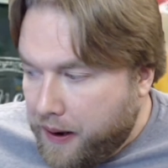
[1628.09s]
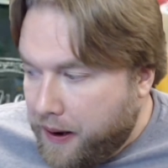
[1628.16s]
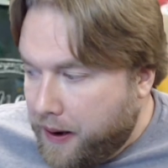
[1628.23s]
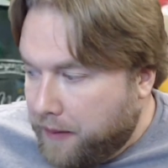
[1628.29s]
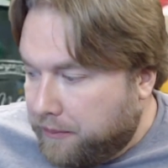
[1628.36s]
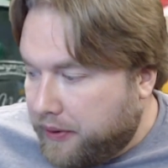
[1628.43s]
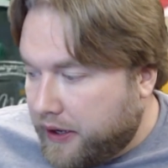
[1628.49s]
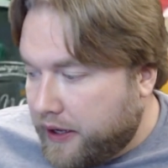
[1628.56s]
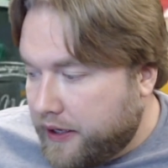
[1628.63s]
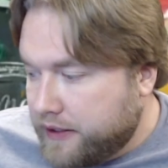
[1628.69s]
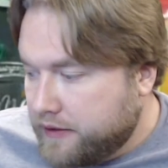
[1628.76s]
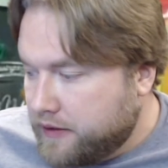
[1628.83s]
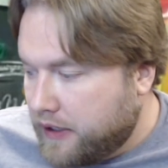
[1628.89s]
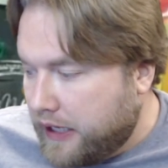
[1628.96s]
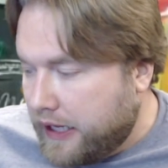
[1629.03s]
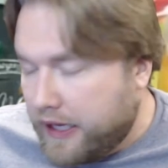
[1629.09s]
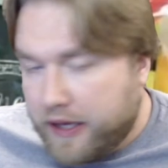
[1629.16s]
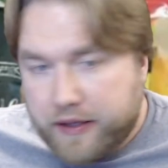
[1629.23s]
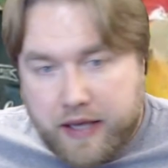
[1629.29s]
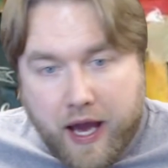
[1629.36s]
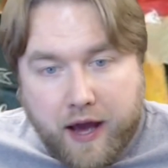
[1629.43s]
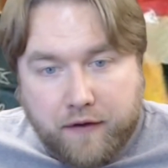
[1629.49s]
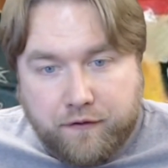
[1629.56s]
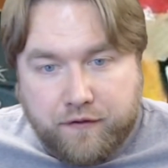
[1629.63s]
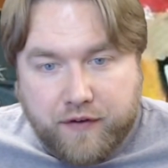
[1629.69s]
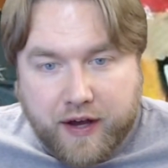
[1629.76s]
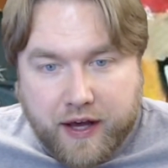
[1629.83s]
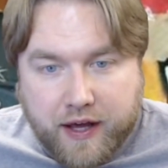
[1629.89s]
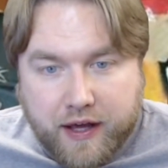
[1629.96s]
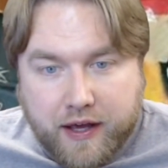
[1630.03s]
But yeah,
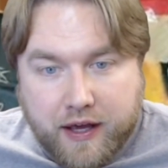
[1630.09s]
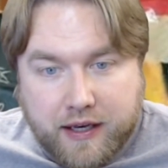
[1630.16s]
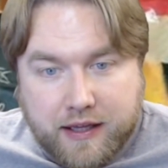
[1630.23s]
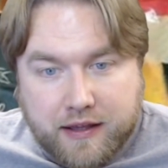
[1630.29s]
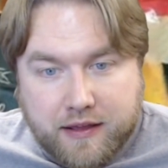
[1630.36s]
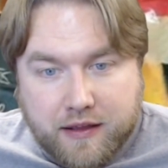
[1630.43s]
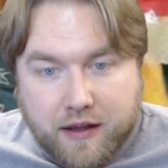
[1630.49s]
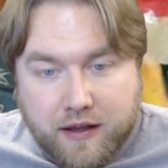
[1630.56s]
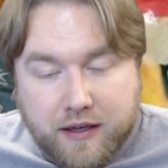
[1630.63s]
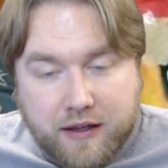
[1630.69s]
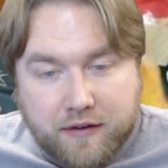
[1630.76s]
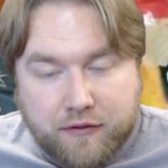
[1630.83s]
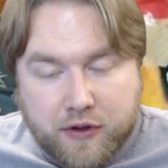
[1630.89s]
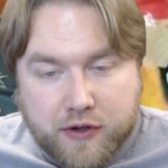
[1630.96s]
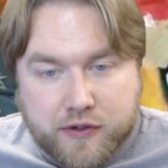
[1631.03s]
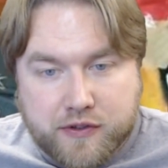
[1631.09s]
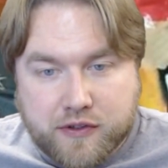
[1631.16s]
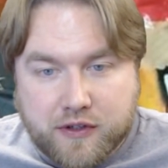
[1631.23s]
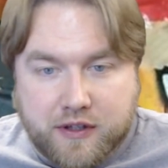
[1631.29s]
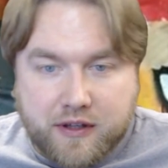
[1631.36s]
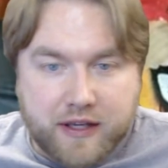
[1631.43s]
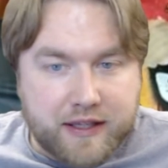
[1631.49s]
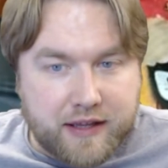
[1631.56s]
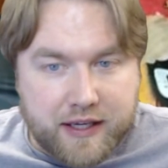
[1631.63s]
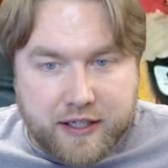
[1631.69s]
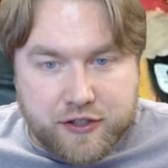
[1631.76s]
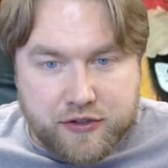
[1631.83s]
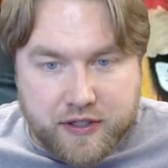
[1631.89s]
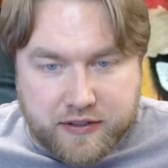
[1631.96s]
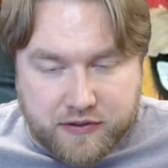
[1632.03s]
if any of those look like they
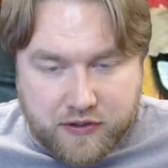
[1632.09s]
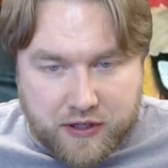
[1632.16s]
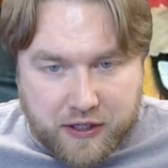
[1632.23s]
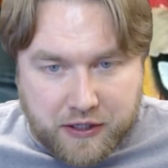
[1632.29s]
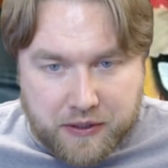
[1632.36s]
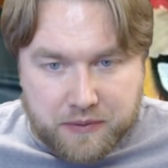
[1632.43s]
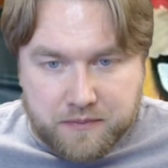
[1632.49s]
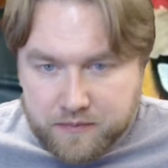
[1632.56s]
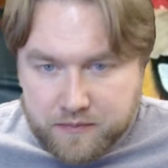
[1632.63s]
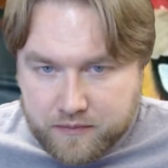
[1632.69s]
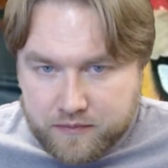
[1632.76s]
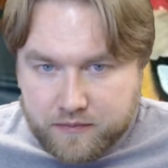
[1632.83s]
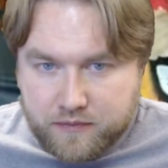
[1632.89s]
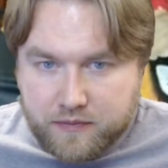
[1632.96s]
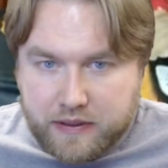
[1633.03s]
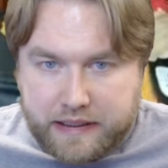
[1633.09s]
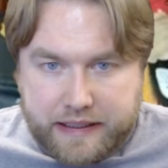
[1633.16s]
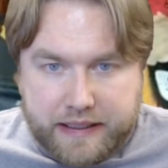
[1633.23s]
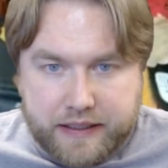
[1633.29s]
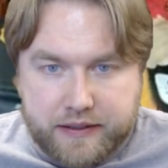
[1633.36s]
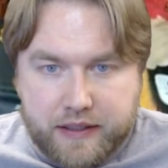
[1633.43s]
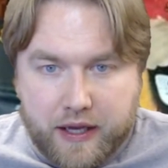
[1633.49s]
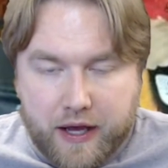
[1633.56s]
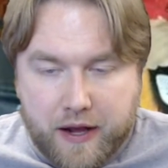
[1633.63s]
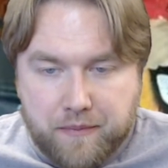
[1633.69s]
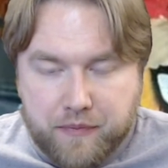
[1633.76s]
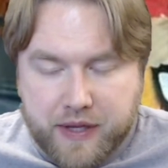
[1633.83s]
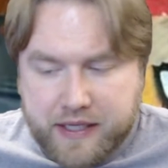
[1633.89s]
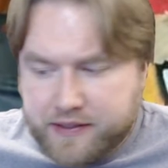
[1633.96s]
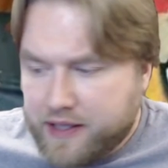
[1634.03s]
interest you, and
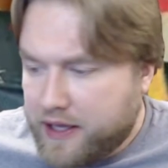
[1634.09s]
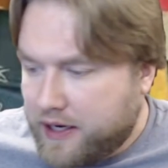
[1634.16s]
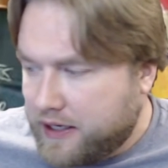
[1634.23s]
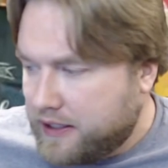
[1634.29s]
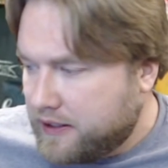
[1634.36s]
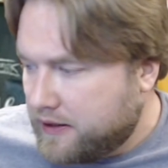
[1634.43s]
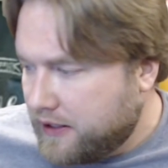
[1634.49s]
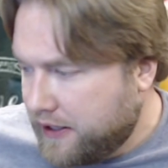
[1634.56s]
like I said, any of